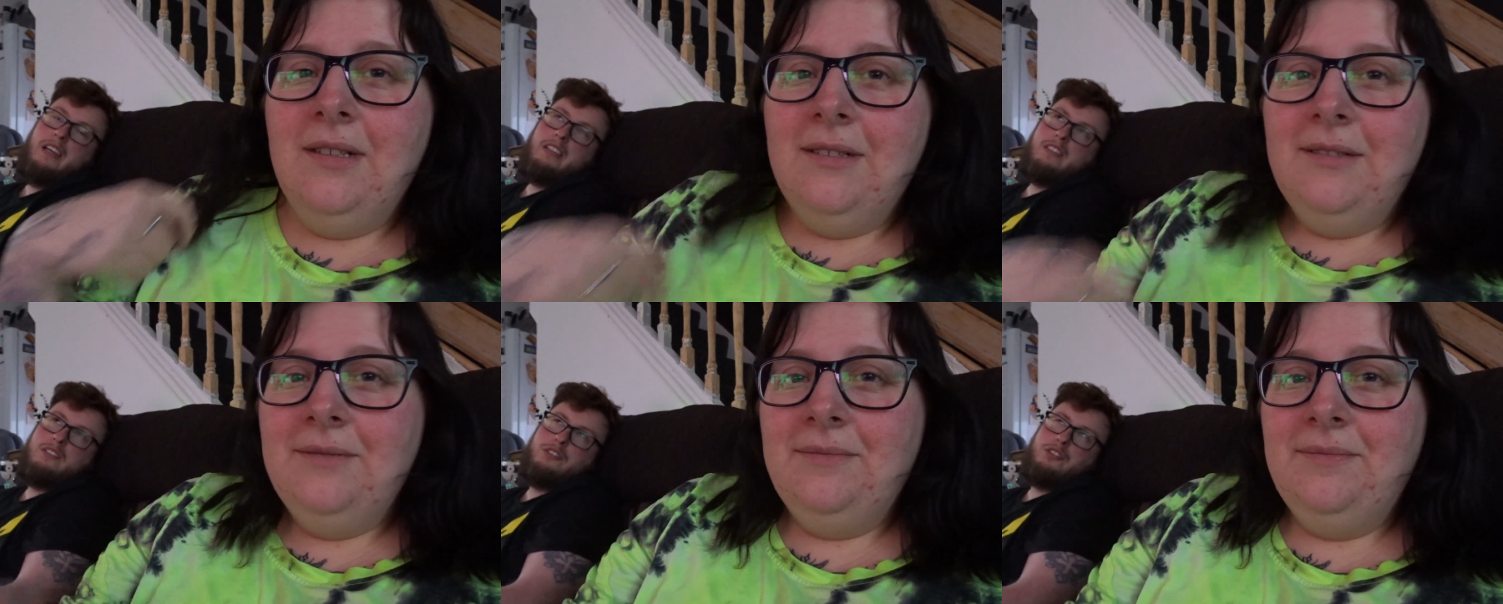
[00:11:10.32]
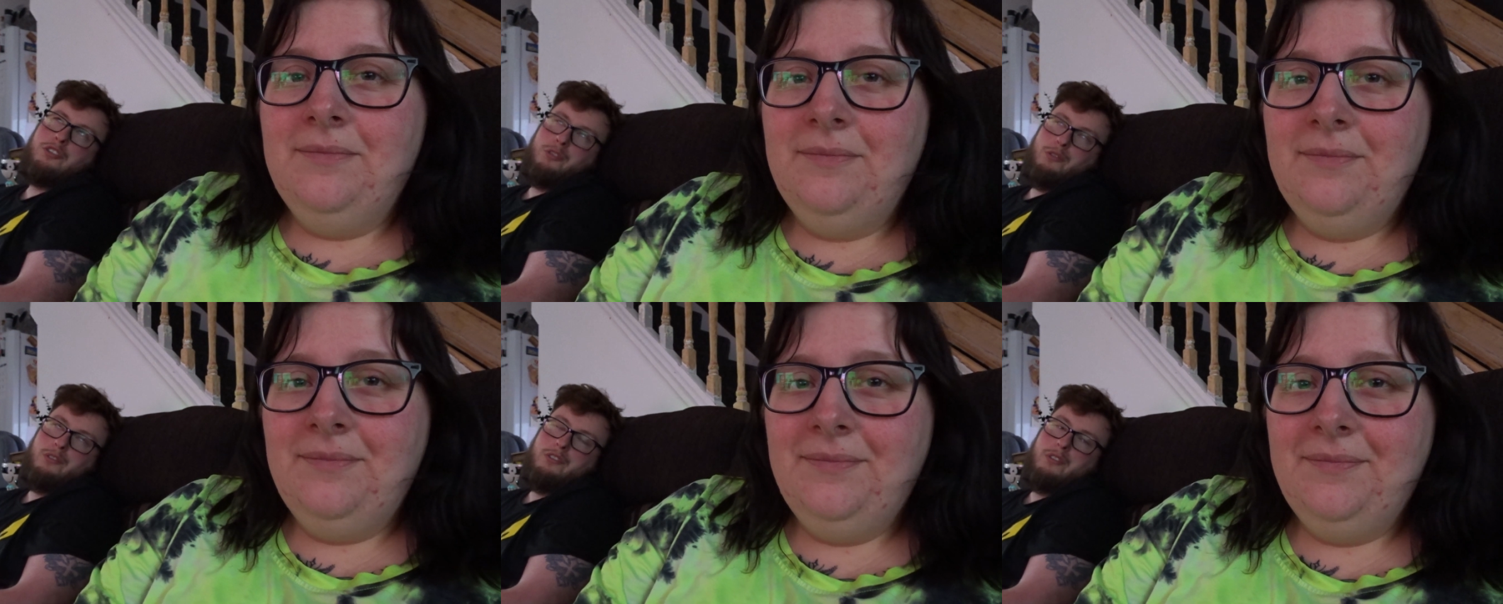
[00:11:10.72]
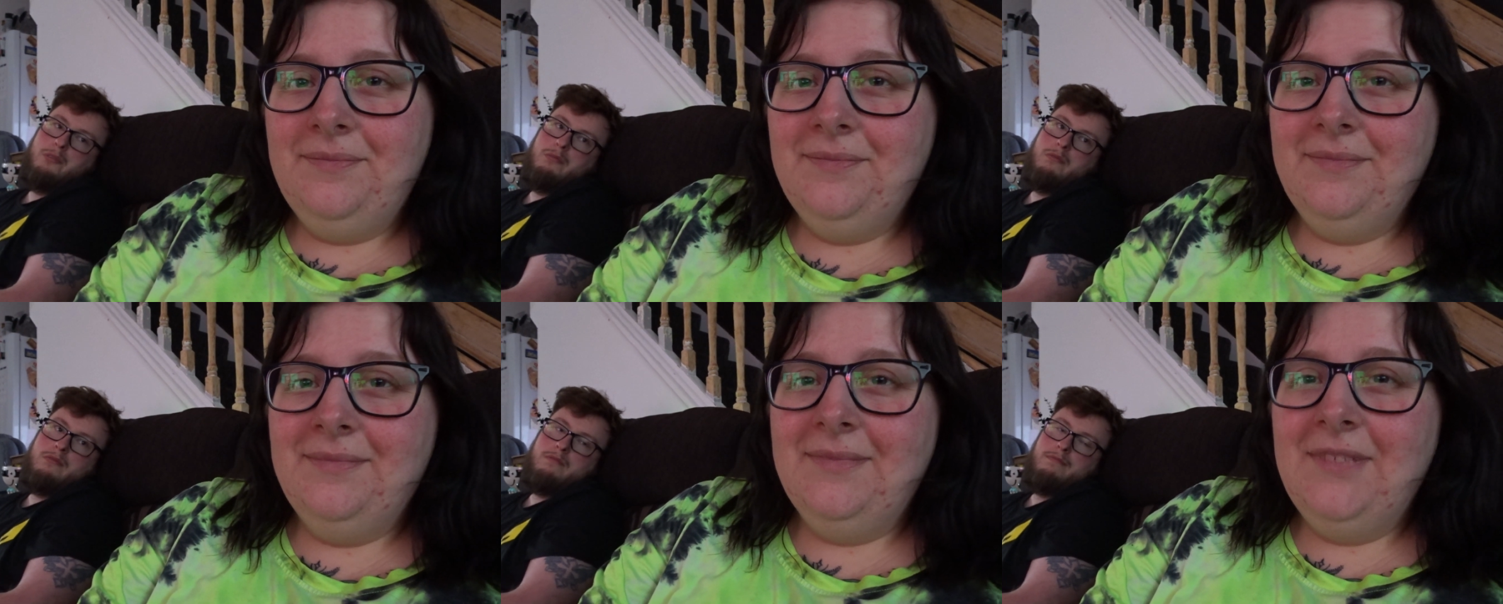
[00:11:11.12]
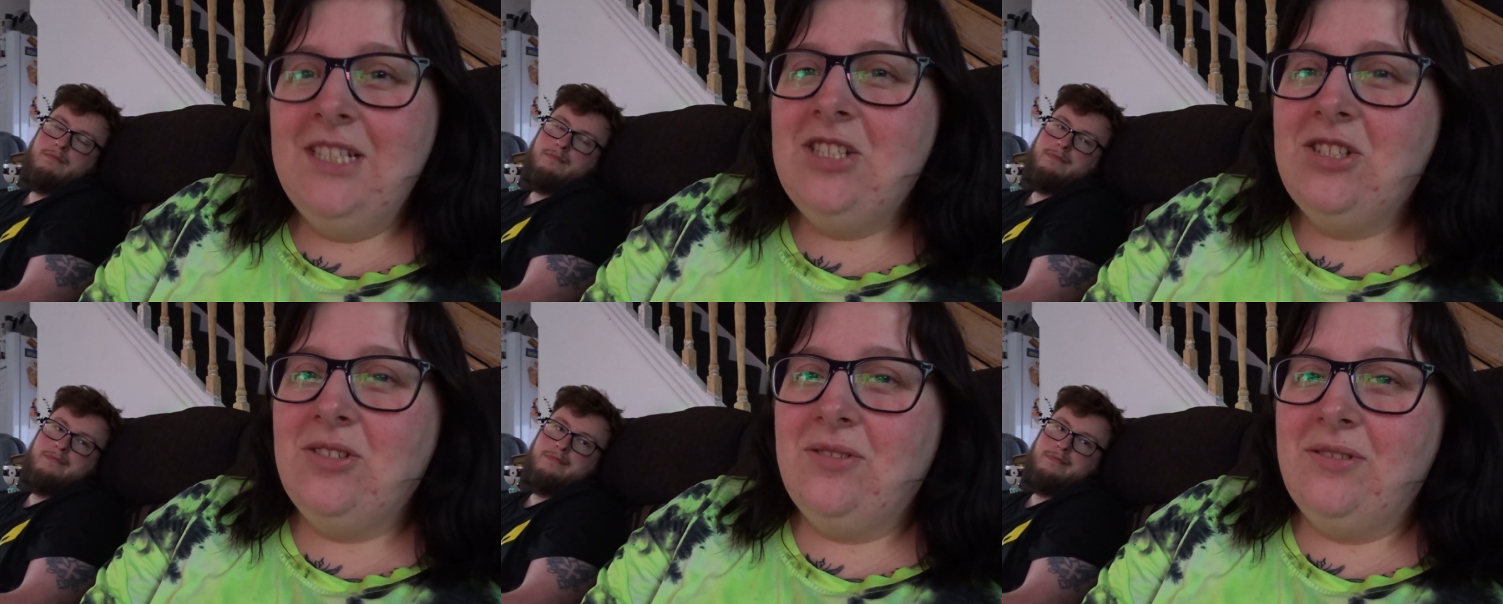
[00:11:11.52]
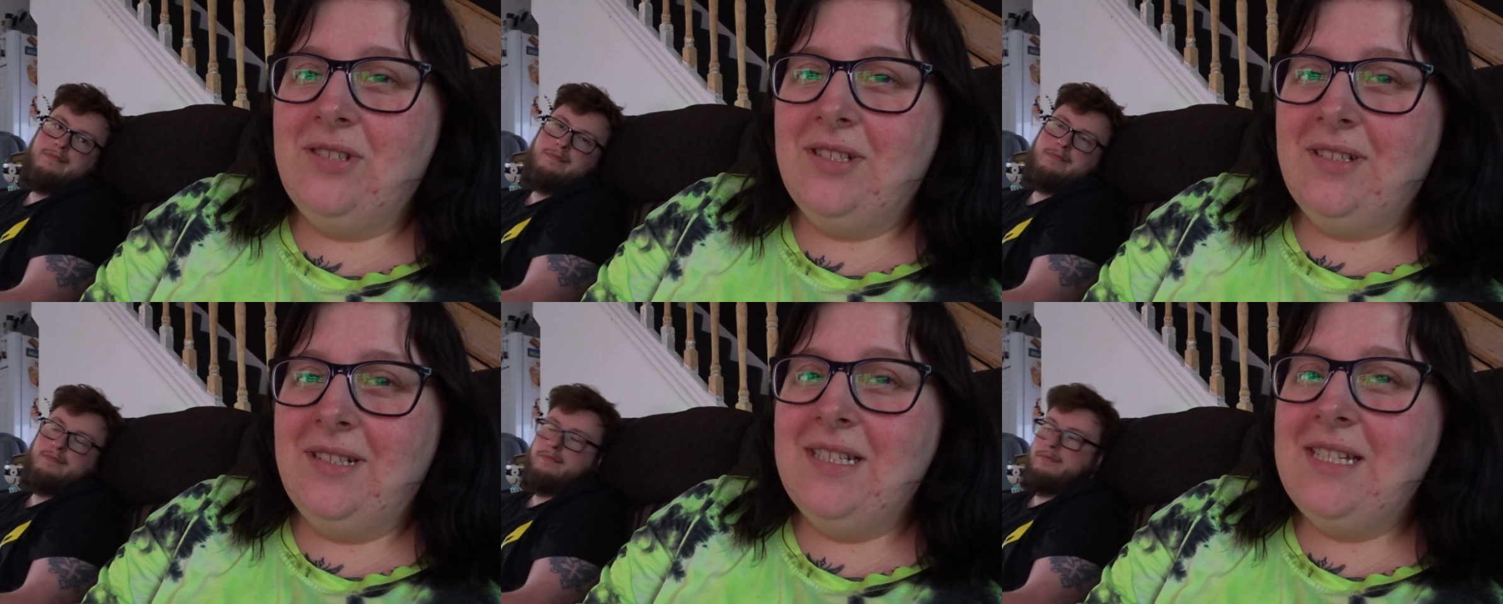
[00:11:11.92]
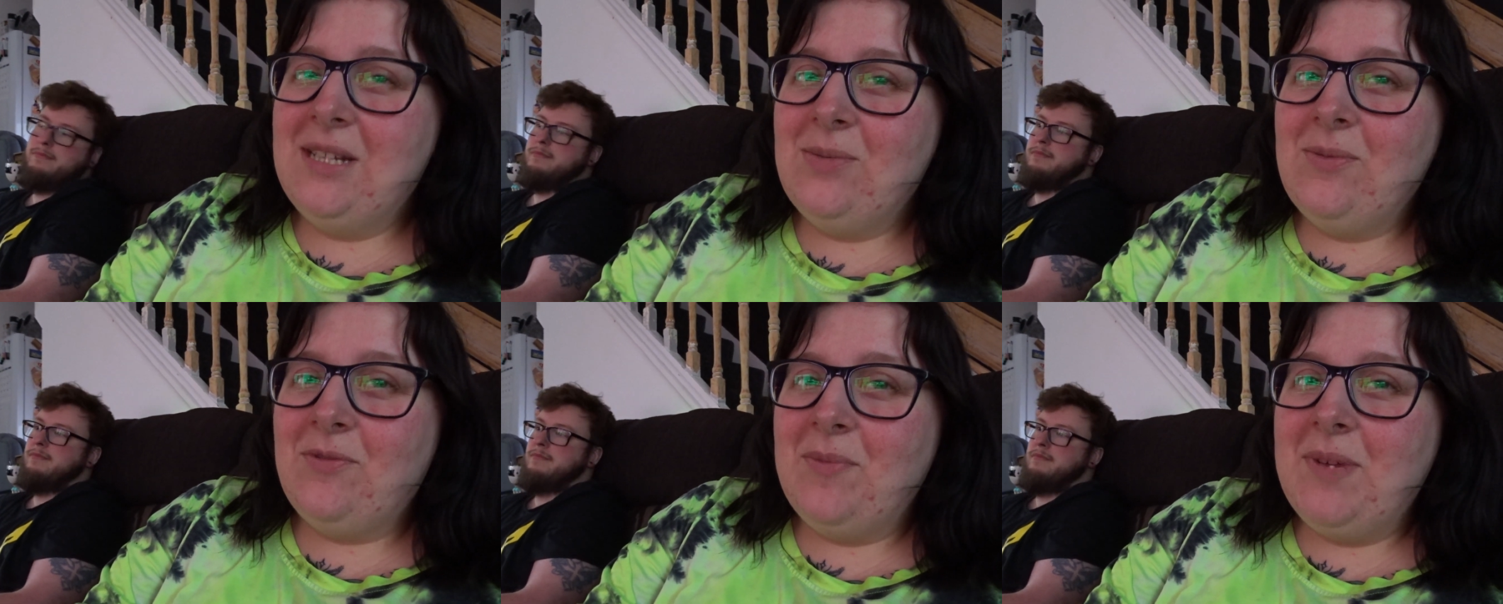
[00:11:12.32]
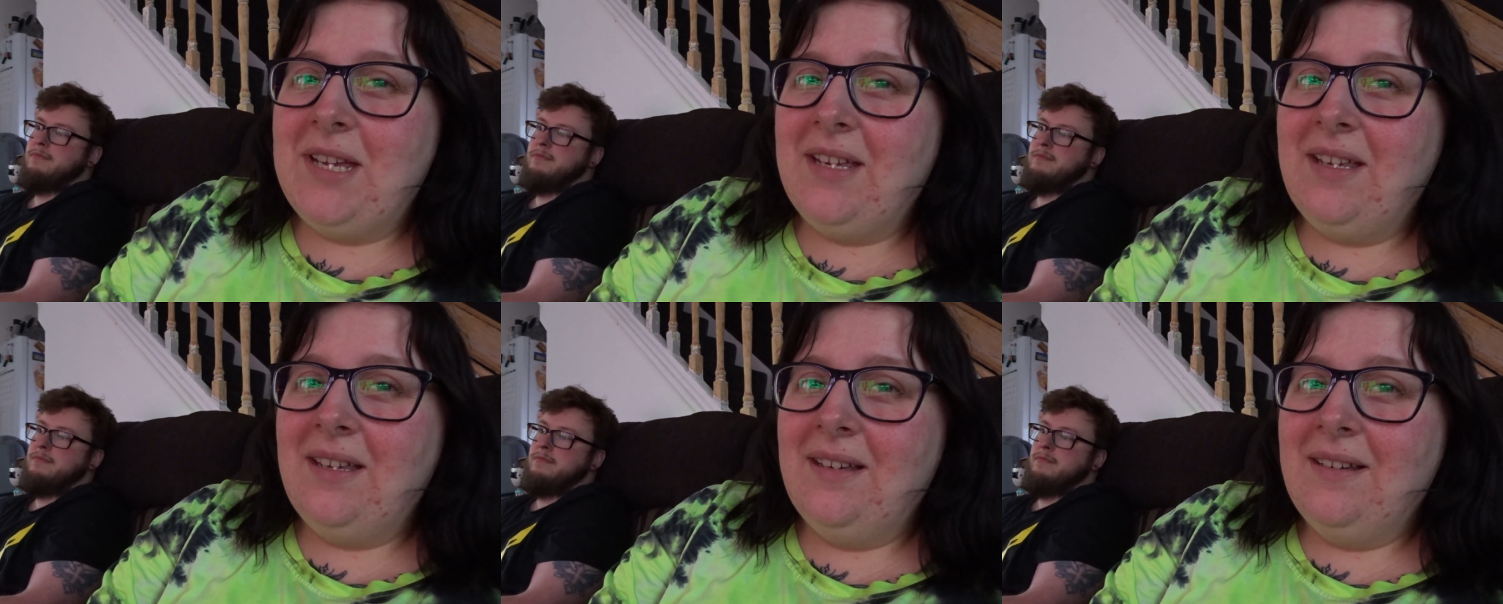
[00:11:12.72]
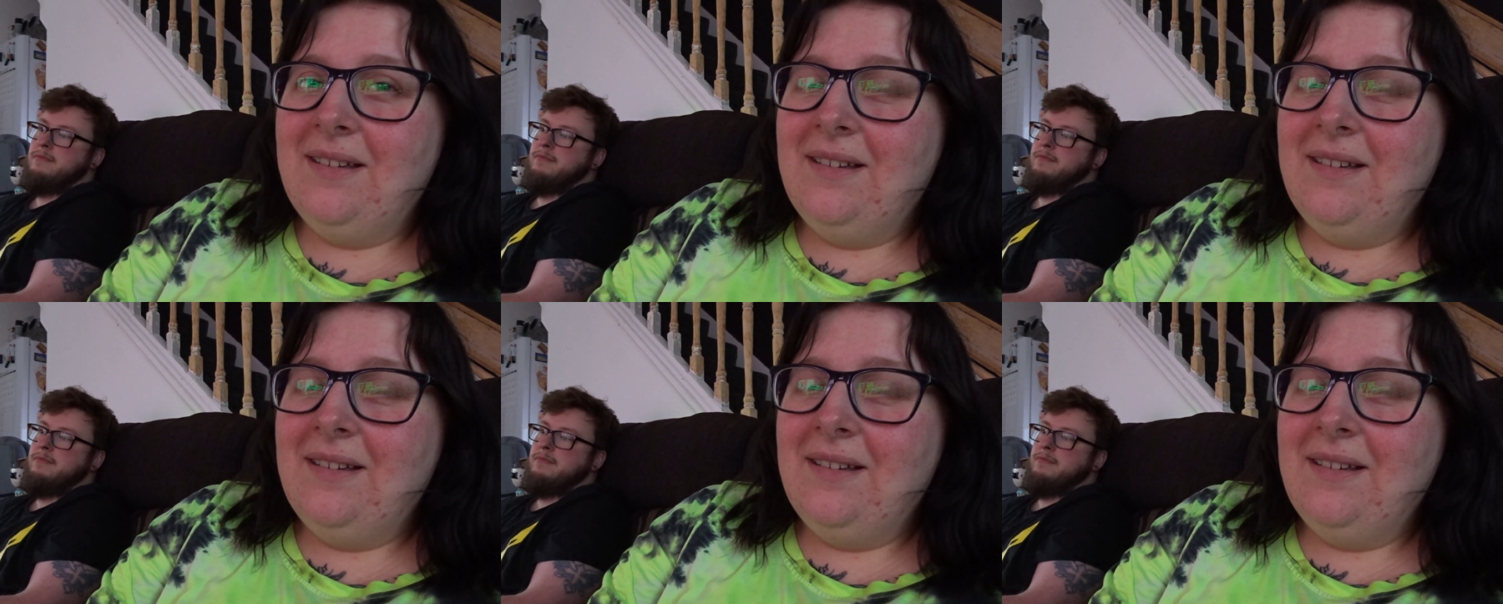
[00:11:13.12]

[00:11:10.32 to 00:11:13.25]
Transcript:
Speaker 1: It should do.
Speaker 2: It should. It did with me.